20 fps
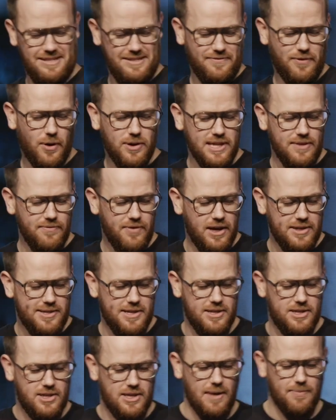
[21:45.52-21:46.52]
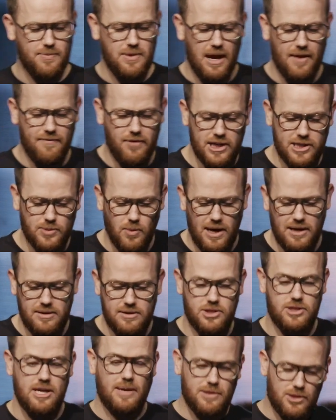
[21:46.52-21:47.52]
14 verses,
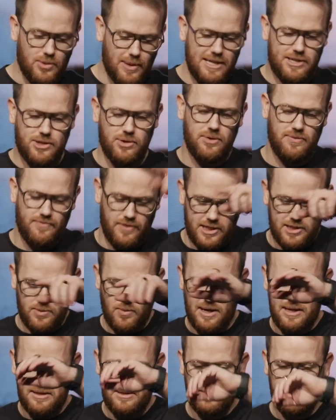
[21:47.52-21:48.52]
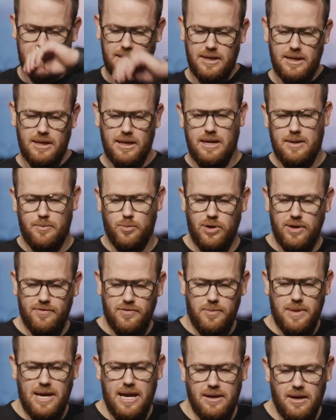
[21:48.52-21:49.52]
chapter 22, verse 1, reading
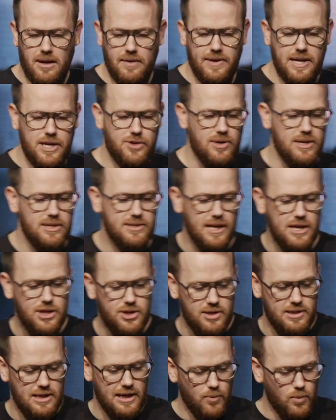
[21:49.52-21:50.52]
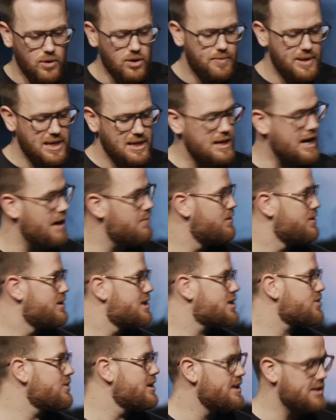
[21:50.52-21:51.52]
from the NIV translation. It will be up on the
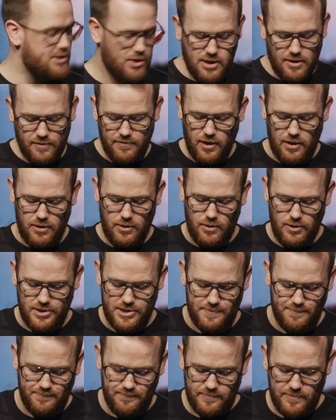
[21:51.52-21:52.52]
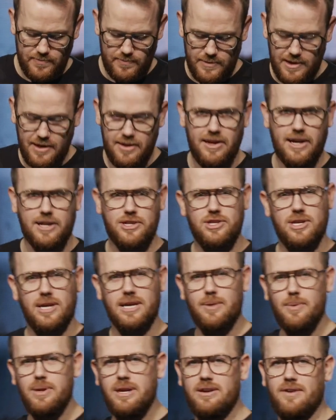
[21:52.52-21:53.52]
screen so you can follow. Awesome. Thanks,
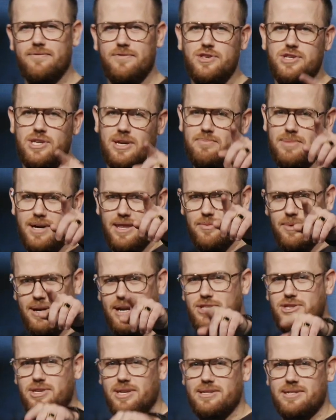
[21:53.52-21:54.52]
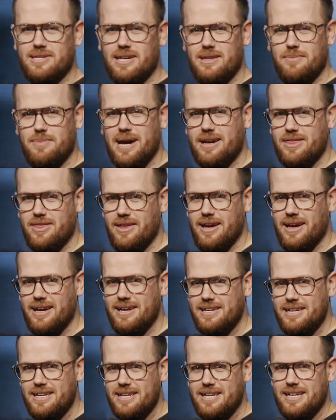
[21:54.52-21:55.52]
Jen. Can we get off of Jen, by the way? Jen's at the back
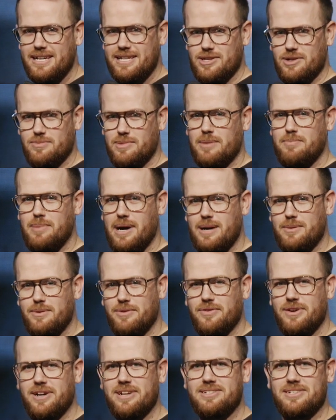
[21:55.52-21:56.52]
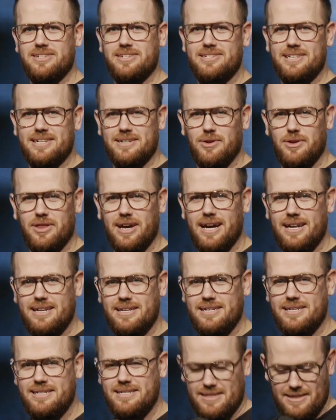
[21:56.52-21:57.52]
there doing my Bible verses and all
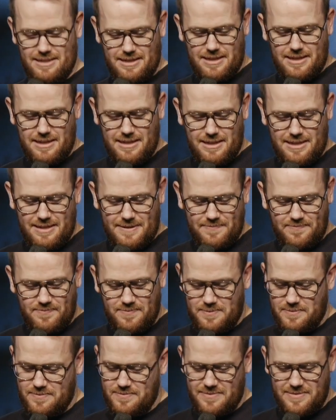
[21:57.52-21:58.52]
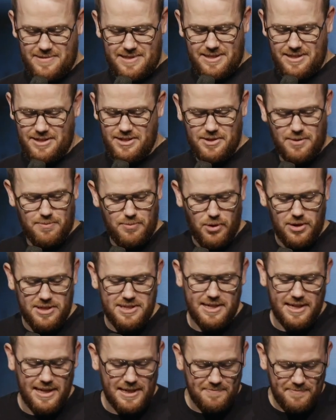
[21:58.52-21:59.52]
that. She's on
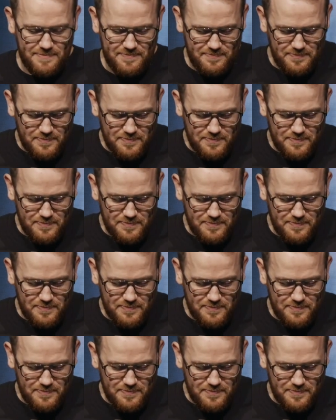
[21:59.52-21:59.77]
point today.